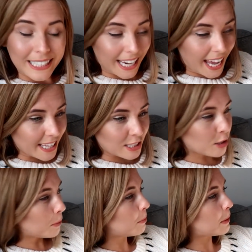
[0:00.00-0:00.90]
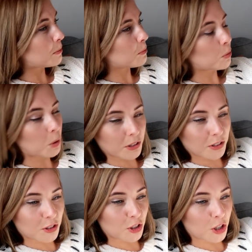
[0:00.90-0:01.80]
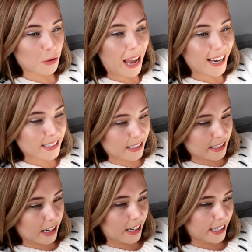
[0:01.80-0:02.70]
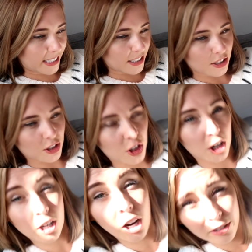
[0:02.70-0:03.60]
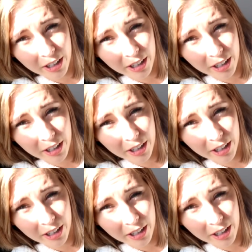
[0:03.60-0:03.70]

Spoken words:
Yes, somebody wants to do exercise. Shock horror.